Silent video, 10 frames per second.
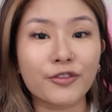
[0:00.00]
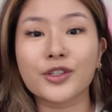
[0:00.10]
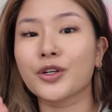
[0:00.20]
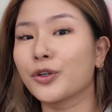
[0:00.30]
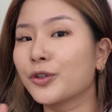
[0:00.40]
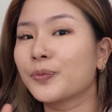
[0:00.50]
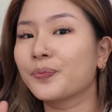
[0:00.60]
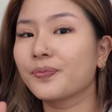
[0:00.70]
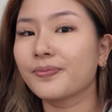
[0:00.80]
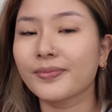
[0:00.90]
so
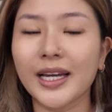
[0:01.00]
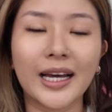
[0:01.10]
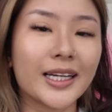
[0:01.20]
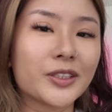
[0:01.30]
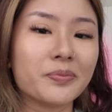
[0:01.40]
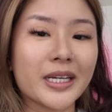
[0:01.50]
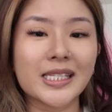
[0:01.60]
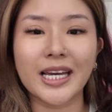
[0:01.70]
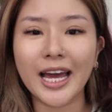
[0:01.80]
I like to mix it.